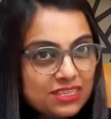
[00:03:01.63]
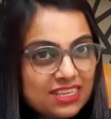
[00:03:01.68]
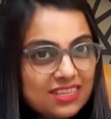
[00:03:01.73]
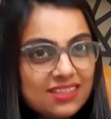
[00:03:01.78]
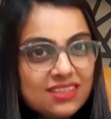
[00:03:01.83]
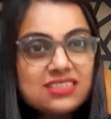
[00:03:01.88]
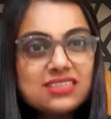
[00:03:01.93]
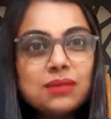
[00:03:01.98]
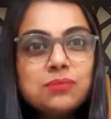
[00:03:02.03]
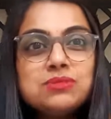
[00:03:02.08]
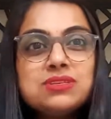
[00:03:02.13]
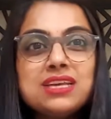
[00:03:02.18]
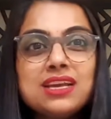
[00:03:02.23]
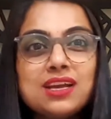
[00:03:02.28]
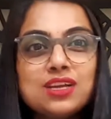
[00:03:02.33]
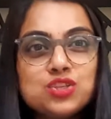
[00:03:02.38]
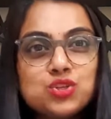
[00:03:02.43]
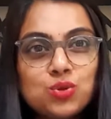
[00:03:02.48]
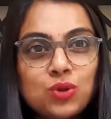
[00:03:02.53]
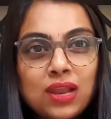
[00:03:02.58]
in the sabzi
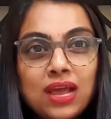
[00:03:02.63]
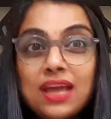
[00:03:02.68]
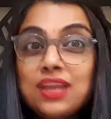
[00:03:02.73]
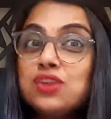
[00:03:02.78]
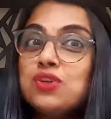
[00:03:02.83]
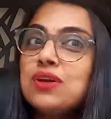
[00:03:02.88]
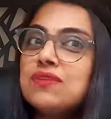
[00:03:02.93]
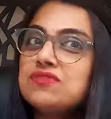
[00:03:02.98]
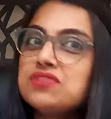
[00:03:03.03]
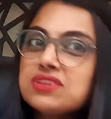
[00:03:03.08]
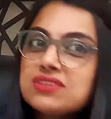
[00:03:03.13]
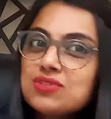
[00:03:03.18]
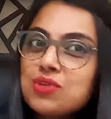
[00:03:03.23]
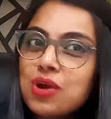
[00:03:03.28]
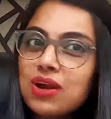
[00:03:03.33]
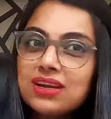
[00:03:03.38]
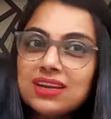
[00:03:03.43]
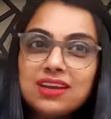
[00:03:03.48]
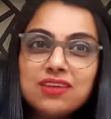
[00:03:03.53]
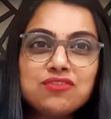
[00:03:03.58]
ka jhola and you have just
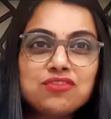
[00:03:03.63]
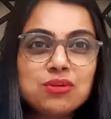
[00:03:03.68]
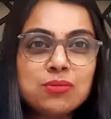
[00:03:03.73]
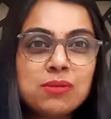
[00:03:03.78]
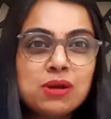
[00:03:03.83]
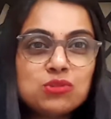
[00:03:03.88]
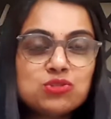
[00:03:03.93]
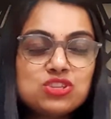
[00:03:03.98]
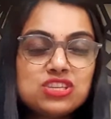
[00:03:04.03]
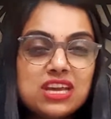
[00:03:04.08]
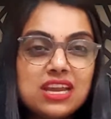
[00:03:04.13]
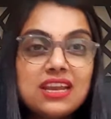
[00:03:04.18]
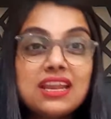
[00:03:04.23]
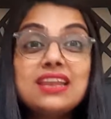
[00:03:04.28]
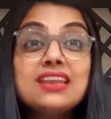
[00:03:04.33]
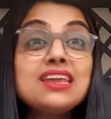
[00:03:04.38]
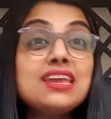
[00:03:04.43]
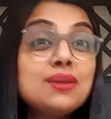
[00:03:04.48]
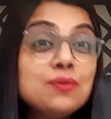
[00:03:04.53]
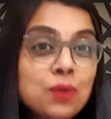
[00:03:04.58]
got it from outside
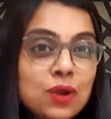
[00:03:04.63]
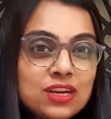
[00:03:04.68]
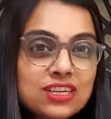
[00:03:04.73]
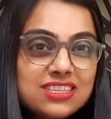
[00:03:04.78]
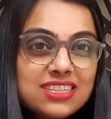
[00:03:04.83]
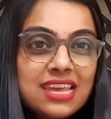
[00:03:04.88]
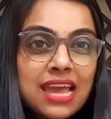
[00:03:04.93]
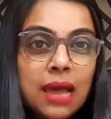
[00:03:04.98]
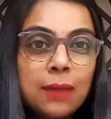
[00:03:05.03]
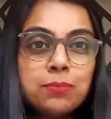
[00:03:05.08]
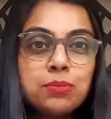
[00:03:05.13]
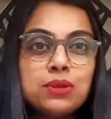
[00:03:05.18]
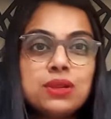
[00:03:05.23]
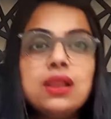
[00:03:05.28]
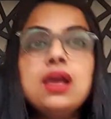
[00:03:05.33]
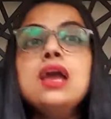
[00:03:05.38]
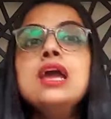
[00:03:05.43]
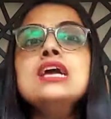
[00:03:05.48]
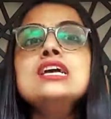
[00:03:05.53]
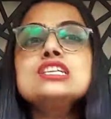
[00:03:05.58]
and he wants the apple,
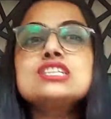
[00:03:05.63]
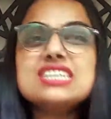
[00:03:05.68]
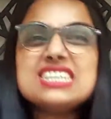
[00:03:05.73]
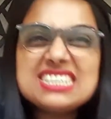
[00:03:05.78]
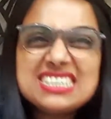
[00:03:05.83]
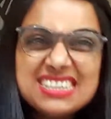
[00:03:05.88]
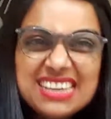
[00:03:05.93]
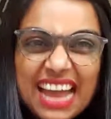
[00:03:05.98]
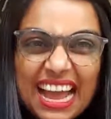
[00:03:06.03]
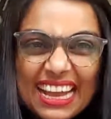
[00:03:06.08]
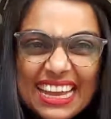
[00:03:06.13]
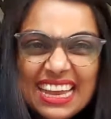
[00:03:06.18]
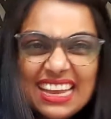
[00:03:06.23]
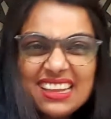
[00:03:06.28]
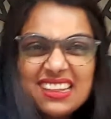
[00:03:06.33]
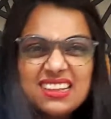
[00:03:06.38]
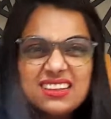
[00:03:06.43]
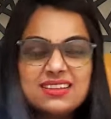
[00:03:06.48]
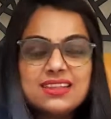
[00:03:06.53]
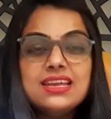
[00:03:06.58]
so he's
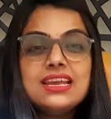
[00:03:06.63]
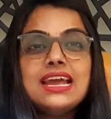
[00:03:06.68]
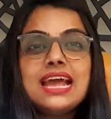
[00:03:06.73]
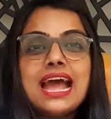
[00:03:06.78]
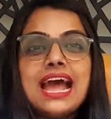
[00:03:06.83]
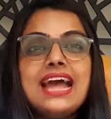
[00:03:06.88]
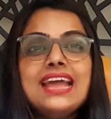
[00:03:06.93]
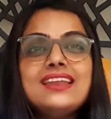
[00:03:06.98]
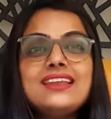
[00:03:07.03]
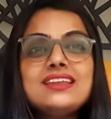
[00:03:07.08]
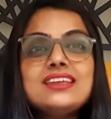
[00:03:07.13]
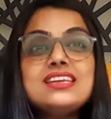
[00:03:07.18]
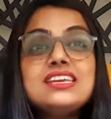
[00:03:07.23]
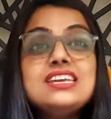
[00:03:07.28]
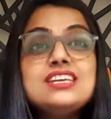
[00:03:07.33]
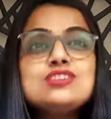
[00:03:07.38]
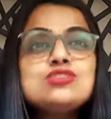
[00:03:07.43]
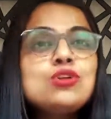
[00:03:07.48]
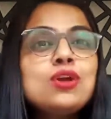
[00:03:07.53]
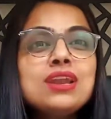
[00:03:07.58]
dragging and
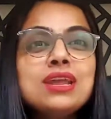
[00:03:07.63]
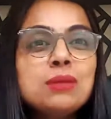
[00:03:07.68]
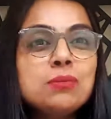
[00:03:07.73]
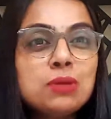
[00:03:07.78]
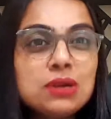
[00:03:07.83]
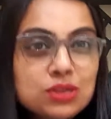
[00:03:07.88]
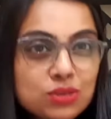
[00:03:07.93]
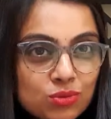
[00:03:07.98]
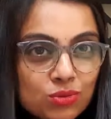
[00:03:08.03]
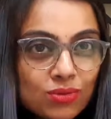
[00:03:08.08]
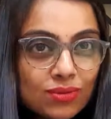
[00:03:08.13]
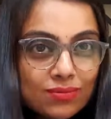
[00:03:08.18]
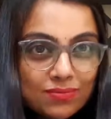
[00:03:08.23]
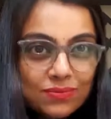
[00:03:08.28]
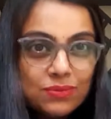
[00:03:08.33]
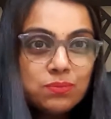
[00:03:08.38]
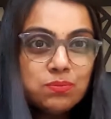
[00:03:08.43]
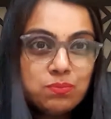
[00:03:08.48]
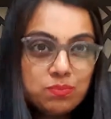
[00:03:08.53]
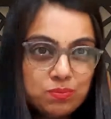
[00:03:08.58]
he's not able to
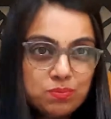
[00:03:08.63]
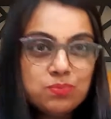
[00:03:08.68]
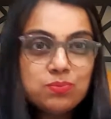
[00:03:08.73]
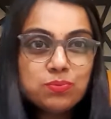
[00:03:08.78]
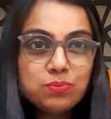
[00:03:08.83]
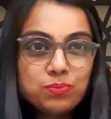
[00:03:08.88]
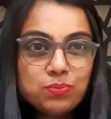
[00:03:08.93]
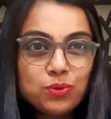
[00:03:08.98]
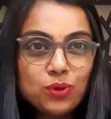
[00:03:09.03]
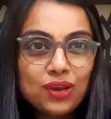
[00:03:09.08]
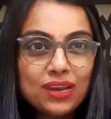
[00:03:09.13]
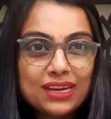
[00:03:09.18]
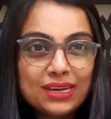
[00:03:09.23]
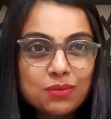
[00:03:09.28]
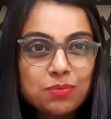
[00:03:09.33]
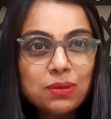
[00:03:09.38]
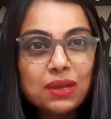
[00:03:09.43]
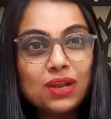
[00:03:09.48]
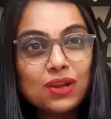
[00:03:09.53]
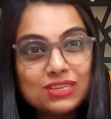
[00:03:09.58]
pull
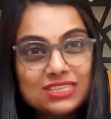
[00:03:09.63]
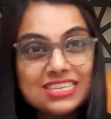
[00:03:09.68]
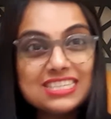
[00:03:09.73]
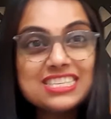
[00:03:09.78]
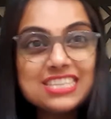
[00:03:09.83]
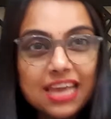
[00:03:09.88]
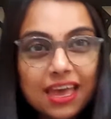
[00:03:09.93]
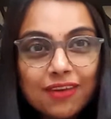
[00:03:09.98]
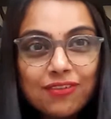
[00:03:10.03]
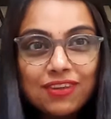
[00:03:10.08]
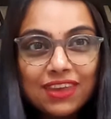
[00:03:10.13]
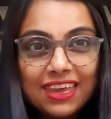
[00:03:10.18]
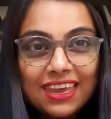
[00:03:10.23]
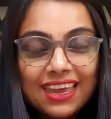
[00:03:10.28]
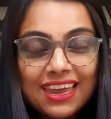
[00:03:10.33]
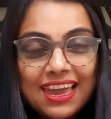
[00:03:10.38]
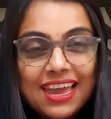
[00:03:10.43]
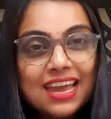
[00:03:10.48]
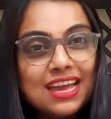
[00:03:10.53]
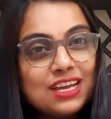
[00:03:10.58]
it because it's heavy.
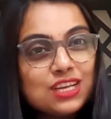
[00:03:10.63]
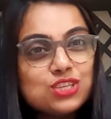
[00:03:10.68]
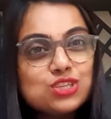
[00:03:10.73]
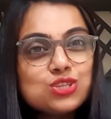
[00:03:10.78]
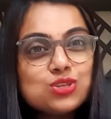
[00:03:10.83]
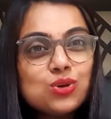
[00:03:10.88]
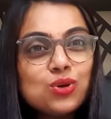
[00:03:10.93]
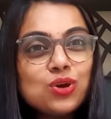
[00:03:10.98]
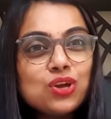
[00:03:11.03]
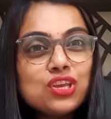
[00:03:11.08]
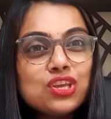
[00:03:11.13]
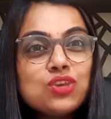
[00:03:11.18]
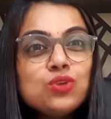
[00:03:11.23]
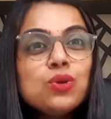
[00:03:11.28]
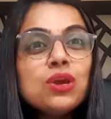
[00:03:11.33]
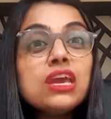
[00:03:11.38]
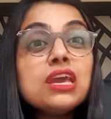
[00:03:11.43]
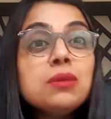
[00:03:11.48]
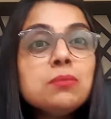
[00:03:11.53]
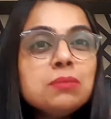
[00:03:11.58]
So you
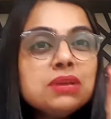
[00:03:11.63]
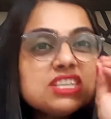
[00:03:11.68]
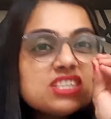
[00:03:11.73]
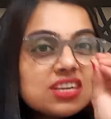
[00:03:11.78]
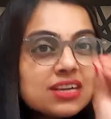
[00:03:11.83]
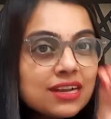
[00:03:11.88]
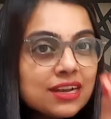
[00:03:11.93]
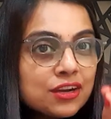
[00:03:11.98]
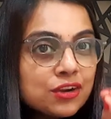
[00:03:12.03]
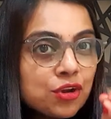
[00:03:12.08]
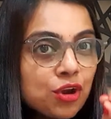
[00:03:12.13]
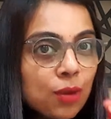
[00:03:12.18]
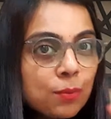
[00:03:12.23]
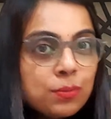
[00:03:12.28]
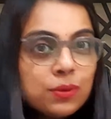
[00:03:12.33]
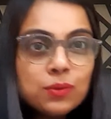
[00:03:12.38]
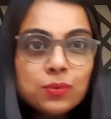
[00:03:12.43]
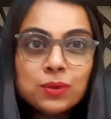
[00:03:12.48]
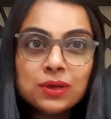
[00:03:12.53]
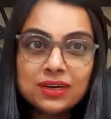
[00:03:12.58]
immediately drop
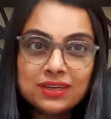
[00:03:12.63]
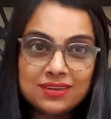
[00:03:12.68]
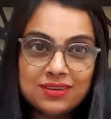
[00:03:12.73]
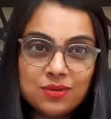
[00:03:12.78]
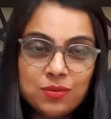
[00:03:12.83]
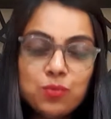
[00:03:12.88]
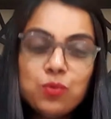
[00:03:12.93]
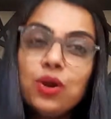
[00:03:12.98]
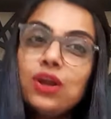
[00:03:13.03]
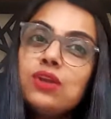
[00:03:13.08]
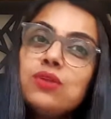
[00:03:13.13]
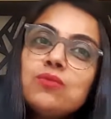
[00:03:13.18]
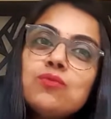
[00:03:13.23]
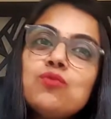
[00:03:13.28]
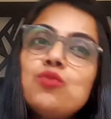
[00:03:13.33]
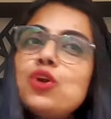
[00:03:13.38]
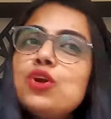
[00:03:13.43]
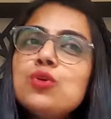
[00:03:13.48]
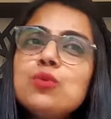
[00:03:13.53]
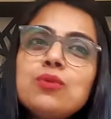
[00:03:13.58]
a word. What
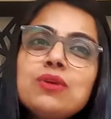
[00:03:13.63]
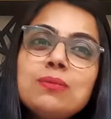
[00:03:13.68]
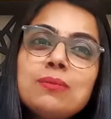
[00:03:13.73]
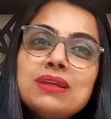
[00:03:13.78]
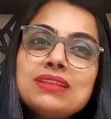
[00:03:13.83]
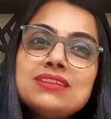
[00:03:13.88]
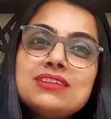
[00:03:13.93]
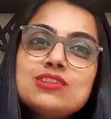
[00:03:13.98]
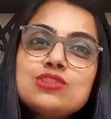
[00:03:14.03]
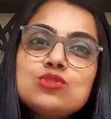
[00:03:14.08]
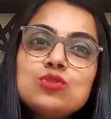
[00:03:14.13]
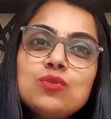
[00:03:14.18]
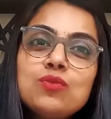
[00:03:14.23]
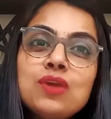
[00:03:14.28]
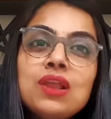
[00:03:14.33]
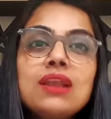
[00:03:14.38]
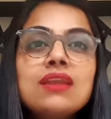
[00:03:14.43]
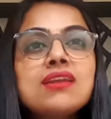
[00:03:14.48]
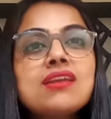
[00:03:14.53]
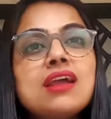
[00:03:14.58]
do we mothers do?
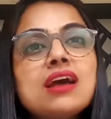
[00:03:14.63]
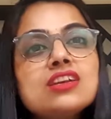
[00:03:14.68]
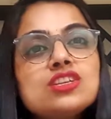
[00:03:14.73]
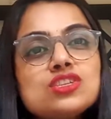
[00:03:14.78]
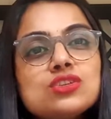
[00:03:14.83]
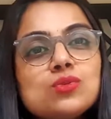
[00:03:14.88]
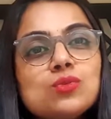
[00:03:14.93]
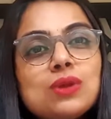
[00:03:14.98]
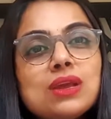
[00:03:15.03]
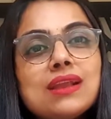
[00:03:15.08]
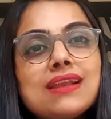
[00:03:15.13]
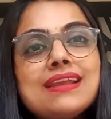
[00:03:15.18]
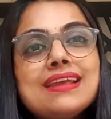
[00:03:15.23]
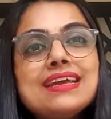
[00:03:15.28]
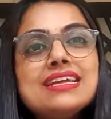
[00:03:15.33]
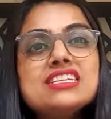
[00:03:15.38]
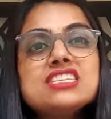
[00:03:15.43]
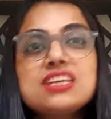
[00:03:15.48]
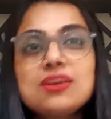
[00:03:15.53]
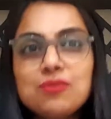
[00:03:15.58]
We'll rush quickly
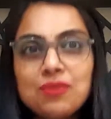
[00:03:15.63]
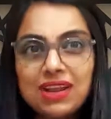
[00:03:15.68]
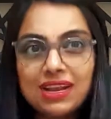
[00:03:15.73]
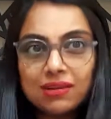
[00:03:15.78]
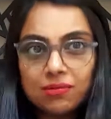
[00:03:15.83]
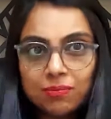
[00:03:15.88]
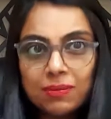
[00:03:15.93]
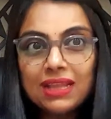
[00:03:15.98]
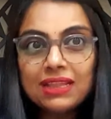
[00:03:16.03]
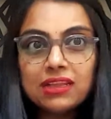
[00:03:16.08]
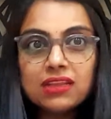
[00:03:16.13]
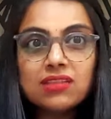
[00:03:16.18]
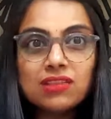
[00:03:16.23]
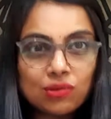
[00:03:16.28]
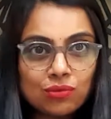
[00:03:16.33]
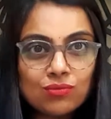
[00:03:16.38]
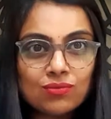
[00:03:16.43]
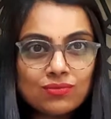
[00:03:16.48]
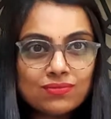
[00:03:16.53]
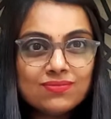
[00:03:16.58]
and say, wait, main deti hu.